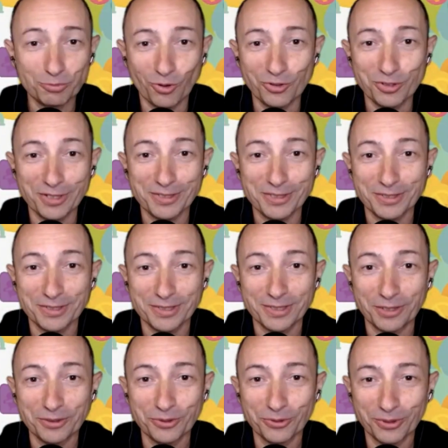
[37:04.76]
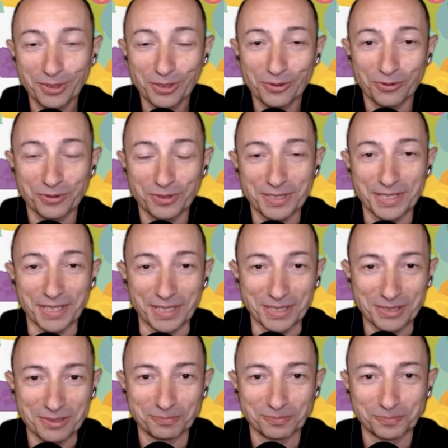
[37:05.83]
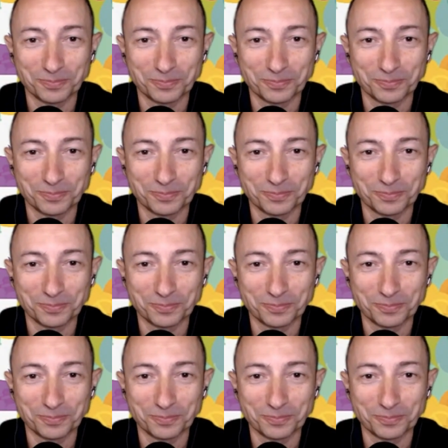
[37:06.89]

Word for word: projects are you working on these days?